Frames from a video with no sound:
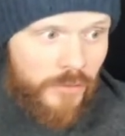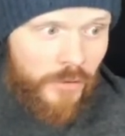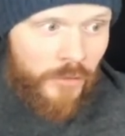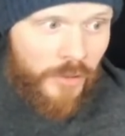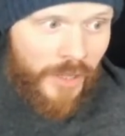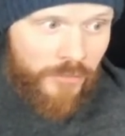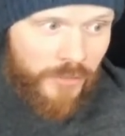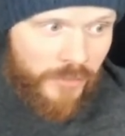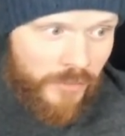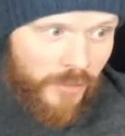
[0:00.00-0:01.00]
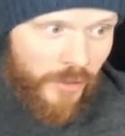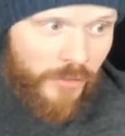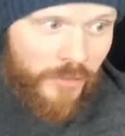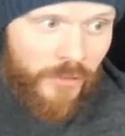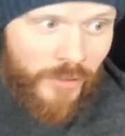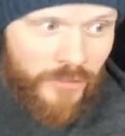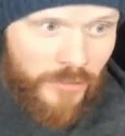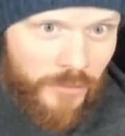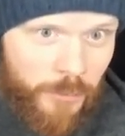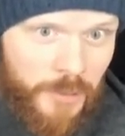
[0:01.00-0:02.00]
on the left, the, the
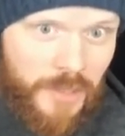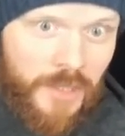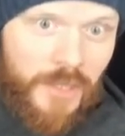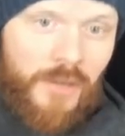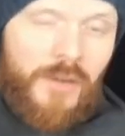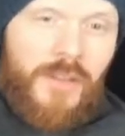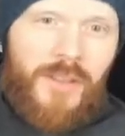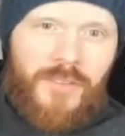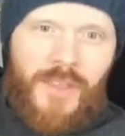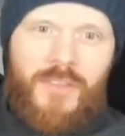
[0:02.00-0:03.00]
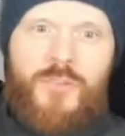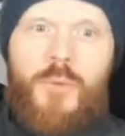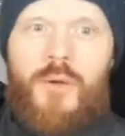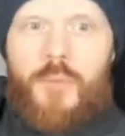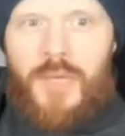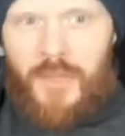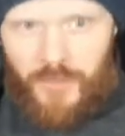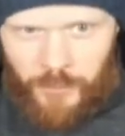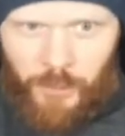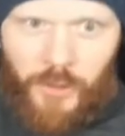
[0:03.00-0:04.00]
resonance peak here. That's when we get
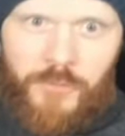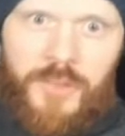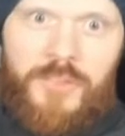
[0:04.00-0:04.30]
this perfect